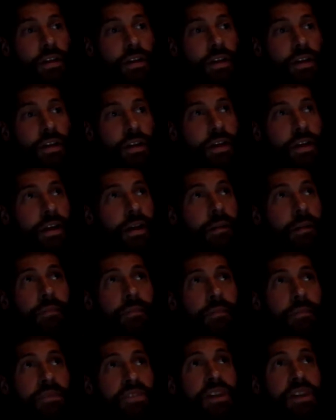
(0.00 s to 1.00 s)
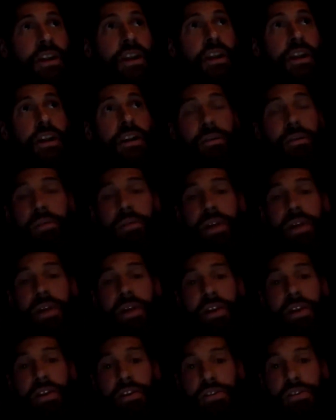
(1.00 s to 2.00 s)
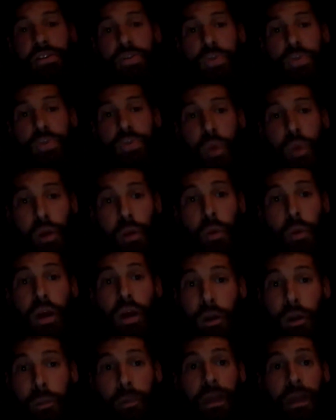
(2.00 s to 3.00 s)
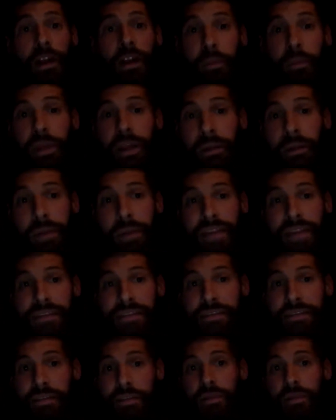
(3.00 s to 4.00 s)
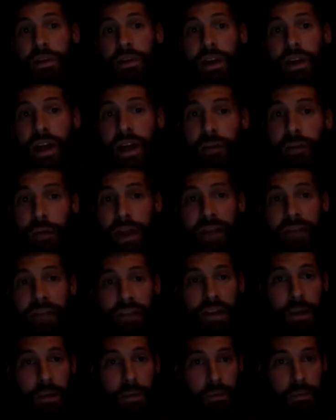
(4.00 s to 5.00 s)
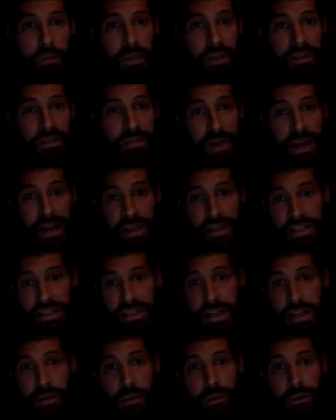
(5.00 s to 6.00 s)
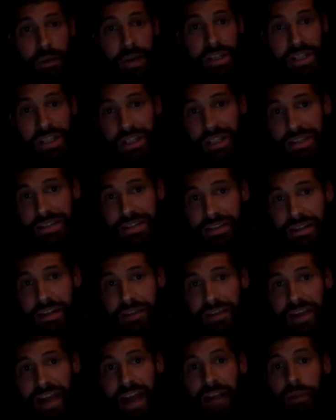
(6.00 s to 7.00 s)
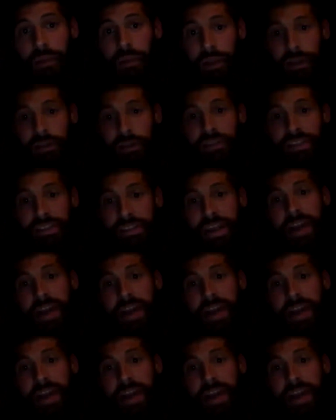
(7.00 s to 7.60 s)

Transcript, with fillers: um, studying our competitors one on one on a player to player basis. So if we have a couple blitz packages in that we're rushing against the left tackle, we're going to sit down and